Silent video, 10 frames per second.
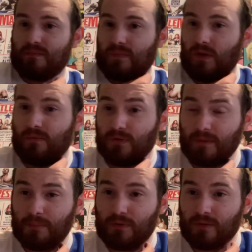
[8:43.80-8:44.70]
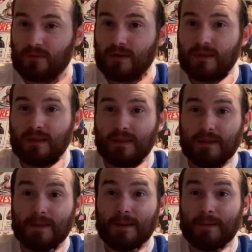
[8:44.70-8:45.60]
to help further my point, one,
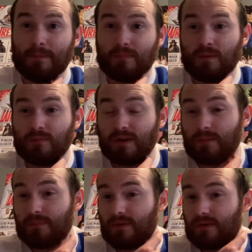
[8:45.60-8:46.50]
I'm gonna bring up